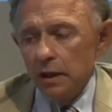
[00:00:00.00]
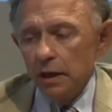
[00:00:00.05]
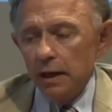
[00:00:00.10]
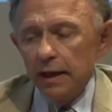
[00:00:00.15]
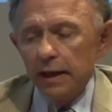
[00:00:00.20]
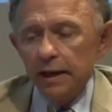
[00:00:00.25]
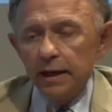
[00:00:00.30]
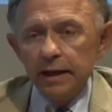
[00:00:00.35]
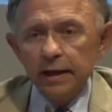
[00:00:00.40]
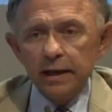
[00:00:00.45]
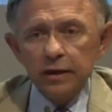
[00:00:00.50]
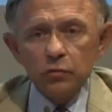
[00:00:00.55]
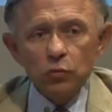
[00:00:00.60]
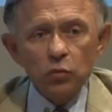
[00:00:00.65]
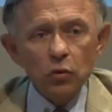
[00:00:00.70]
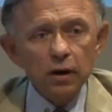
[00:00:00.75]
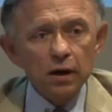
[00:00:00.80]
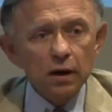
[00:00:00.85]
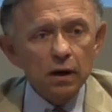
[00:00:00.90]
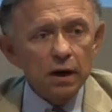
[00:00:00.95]
Uh, and
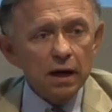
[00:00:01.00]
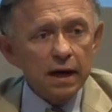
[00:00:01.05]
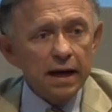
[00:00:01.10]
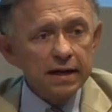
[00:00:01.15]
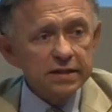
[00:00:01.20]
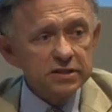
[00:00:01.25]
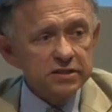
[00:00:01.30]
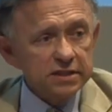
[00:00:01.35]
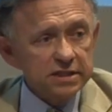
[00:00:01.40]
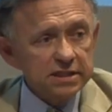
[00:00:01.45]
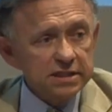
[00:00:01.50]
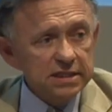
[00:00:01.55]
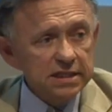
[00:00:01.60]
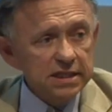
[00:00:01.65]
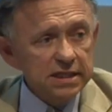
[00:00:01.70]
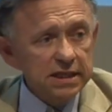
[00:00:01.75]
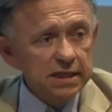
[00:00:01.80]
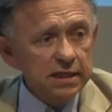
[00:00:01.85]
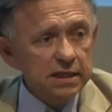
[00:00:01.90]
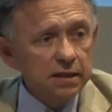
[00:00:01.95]
where
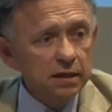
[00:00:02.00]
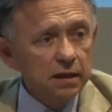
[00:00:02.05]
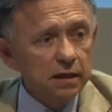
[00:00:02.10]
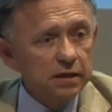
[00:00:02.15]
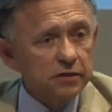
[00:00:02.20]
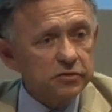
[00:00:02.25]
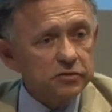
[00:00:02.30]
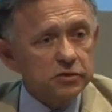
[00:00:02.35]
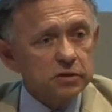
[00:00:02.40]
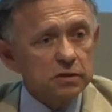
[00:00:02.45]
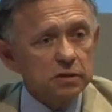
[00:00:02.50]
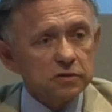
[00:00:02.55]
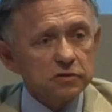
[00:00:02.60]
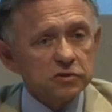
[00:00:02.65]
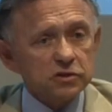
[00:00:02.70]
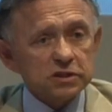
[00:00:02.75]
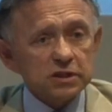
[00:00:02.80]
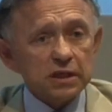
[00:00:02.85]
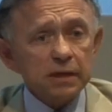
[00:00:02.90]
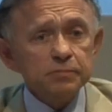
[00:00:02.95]
ICT is
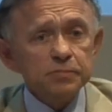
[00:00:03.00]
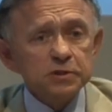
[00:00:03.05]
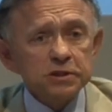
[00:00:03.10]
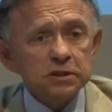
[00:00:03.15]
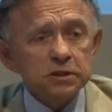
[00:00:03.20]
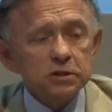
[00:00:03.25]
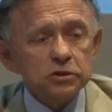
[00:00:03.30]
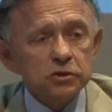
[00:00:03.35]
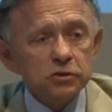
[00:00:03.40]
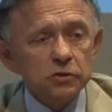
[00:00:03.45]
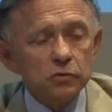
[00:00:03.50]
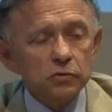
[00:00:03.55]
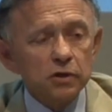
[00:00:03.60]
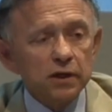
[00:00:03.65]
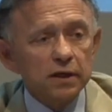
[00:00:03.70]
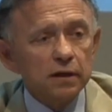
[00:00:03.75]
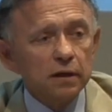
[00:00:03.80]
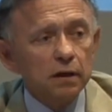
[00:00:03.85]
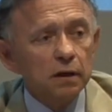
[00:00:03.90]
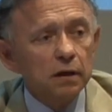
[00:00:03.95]

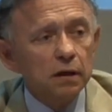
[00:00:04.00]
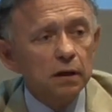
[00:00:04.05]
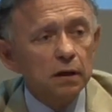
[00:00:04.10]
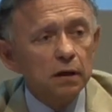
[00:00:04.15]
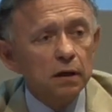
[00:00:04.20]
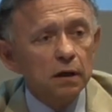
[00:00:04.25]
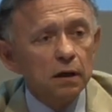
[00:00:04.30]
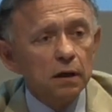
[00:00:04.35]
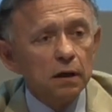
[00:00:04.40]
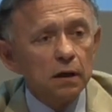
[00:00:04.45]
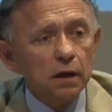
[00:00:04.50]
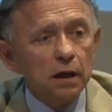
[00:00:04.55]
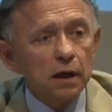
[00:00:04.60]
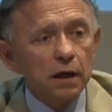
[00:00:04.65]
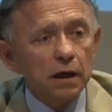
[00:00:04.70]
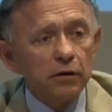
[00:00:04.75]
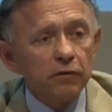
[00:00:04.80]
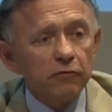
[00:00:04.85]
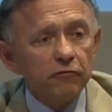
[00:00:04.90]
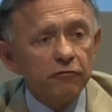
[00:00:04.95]
substituting
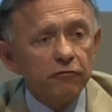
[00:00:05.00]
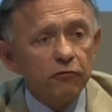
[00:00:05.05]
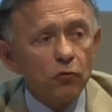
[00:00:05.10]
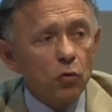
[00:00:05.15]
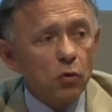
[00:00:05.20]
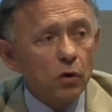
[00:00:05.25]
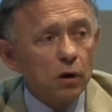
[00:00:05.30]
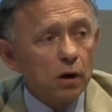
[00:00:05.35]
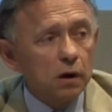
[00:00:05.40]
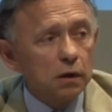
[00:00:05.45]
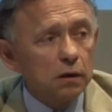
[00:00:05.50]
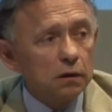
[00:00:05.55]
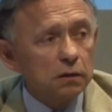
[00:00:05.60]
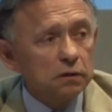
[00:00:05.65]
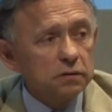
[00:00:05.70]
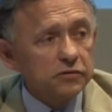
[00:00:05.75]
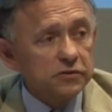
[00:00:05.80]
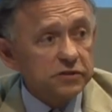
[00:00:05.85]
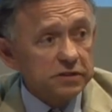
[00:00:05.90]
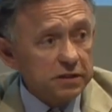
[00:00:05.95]
uh, for
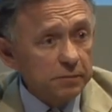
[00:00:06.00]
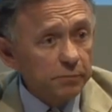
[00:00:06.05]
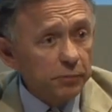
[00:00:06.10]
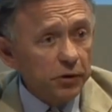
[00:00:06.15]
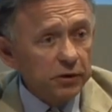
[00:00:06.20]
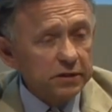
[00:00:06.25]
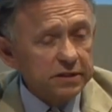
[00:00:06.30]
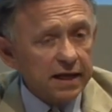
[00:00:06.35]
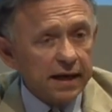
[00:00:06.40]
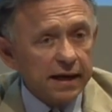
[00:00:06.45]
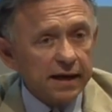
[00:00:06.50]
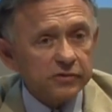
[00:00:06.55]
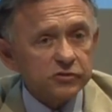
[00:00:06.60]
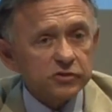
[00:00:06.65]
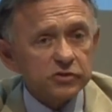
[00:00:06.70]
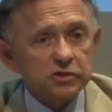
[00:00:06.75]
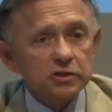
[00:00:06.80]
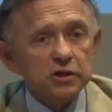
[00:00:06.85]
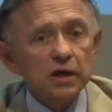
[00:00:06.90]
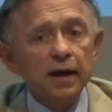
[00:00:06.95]
simple
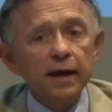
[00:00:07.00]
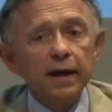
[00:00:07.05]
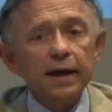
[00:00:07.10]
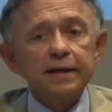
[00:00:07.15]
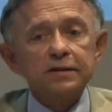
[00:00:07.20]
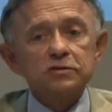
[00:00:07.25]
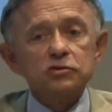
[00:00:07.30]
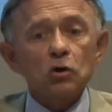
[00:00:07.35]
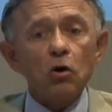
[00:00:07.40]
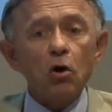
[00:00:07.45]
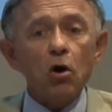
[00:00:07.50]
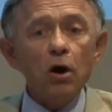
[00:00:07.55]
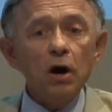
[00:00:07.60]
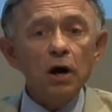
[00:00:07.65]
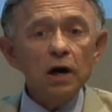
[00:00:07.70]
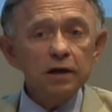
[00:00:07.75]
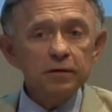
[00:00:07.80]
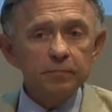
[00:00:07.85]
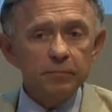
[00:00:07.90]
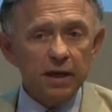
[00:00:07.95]
tasks, it's
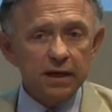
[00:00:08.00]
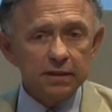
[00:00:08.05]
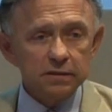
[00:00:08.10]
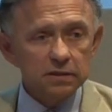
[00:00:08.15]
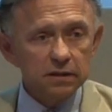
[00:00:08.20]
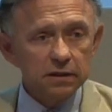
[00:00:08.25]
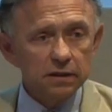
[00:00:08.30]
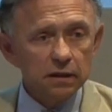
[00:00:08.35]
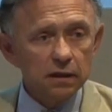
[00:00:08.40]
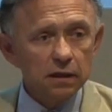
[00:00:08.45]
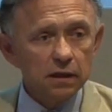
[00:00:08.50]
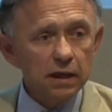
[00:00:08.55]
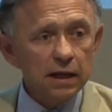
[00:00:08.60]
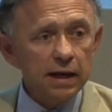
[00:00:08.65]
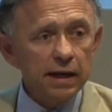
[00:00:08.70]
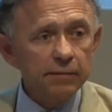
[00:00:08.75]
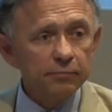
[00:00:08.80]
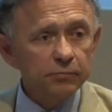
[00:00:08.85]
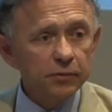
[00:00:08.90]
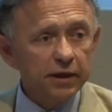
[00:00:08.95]
augmenting
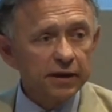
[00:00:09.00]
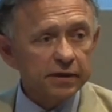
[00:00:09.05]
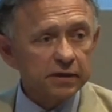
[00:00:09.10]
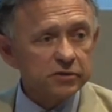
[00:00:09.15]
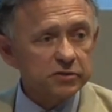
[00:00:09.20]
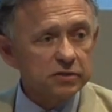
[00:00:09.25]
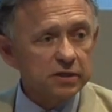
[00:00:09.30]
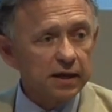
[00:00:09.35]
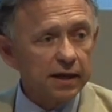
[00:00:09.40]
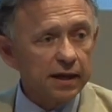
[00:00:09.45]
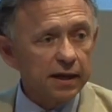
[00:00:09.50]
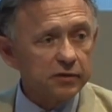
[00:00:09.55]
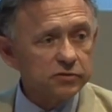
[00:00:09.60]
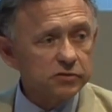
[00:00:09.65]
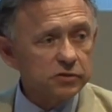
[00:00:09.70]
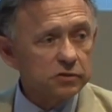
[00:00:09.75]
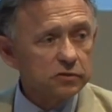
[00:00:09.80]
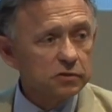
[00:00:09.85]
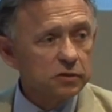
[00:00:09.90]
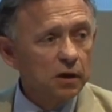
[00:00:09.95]
complex
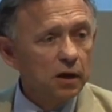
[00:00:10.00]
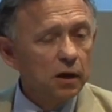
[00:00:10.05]
tasks.